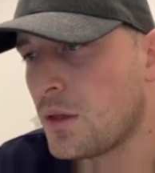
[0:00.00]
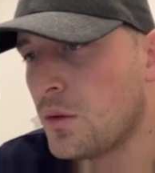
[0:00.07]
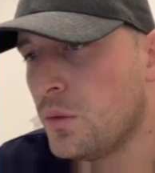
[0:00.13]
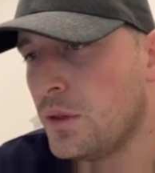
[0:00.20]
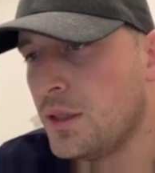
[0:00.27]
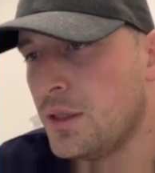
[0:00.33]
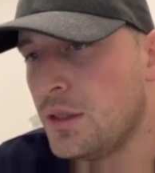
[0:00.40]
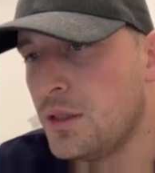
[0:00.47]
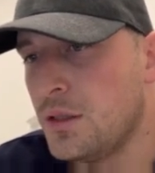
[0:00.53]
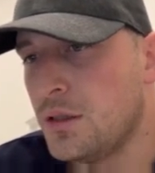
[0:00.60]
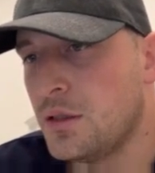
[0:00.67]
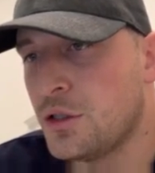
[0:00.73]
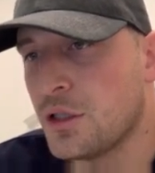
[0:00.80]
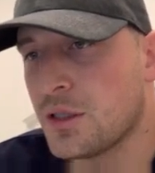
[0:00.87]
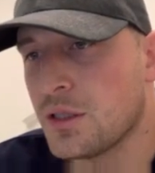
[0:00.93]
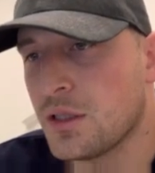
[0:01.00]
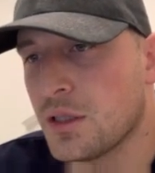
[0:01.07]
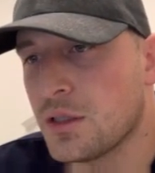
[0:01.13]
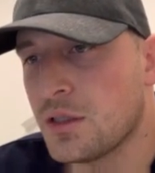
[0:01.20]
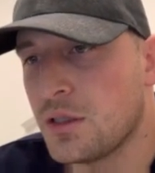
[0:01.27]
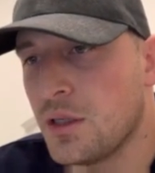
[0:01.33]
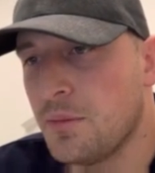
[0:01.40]
We need just a
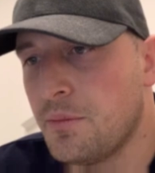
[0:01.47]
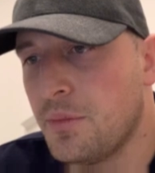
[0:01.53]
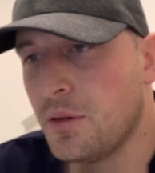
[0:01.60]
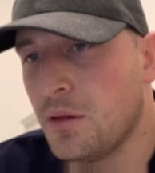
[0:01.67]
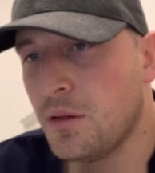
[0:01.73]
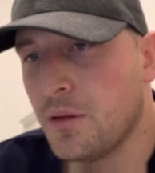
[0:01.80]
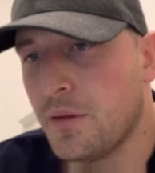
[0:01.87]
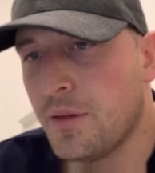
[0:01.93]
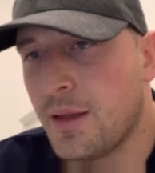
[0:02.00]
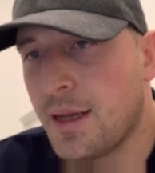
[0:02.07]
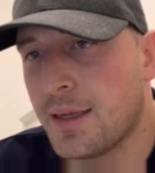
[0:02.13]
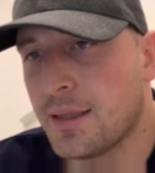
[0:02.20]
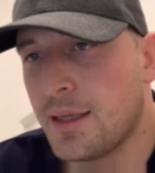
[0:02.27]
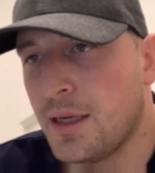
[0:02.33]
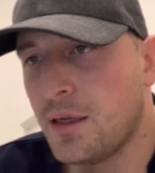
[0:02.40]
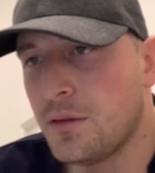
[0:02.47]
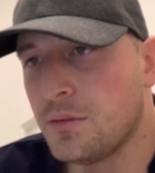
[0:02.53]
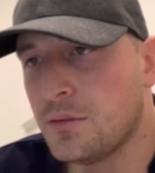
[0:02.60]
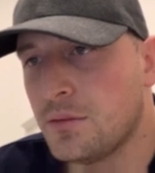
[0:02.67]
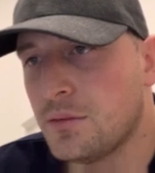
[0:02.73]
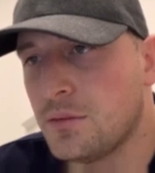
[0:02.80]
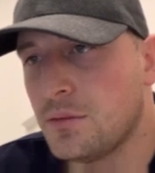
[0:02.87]
simple knockdown.
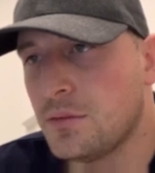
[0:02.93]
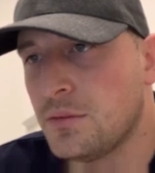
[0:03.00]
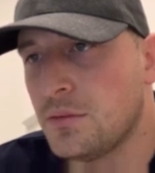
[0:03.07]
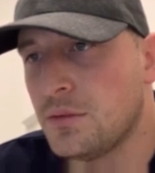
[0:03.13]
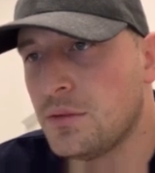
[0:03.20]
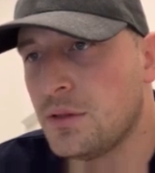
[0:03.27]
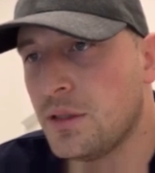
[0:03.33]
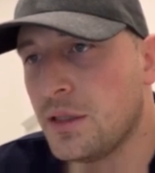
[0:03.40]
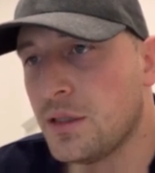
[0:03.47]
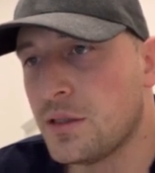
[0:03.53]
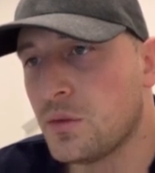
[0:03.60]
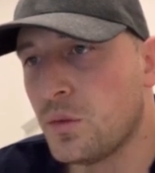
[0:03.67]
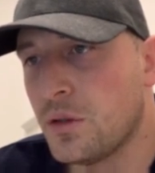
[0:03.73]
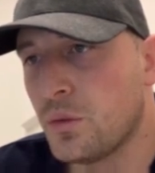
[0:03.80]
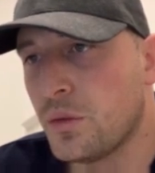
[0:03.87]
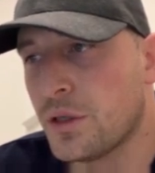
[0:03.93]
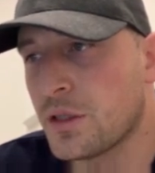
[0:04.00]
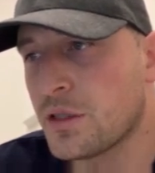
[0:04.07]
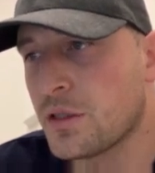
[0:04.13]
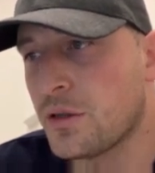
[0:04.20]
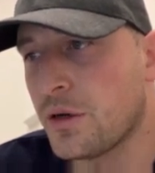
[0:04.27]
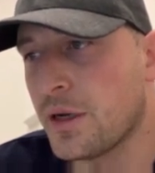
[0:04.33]
This one
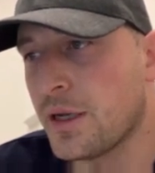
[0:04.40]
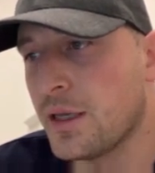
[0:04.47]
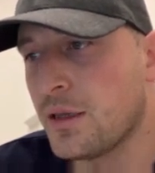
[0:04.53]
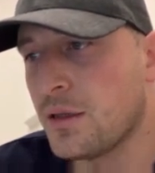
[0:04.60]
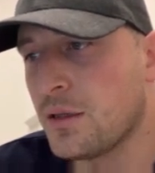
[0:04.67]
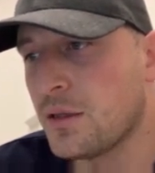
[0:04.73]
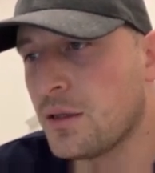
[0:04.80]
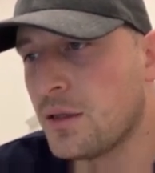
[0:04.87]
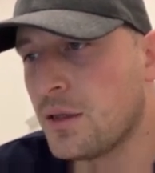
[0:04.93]
works great.